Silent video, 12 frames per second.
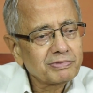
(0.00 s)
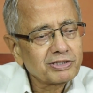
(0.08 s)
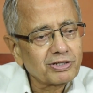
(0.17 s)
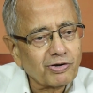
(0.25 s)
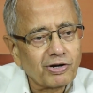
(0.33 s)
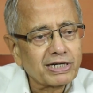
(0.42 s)

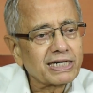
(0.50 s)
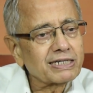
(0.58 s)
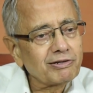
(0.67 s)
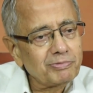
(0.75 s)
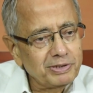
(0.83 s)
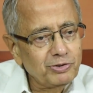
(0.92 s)
And the
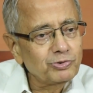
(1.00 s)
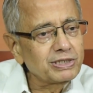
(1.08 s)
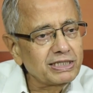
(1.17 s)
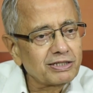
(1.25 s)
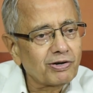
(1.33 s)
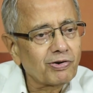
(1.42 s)
contractor will be
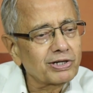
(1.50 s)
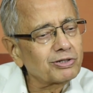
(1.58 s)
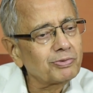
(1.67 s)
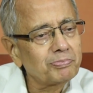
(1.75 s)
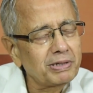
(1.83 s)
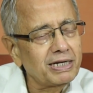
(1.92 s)
using the drawing
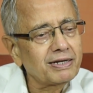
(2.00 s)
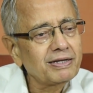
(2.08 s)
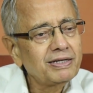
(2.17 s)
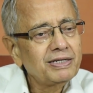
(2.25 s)
to build.